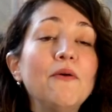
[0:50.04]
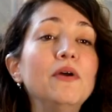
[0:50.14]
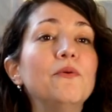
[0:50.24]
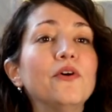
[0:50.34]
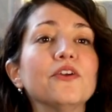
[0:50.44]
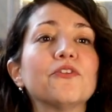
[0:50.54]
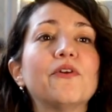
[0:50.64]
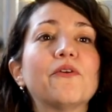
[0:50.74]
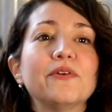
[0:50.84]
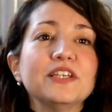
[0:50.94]
I will walk you
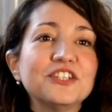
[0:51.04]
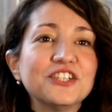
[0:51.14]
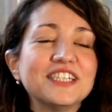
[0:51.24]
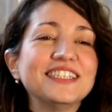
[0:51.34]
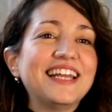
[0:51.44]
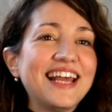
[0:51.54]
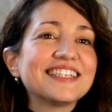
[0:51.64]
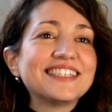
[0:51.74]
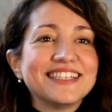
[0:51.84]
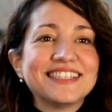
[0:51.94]
through our research in the
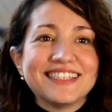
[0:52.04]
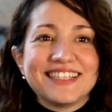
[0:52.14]
next 60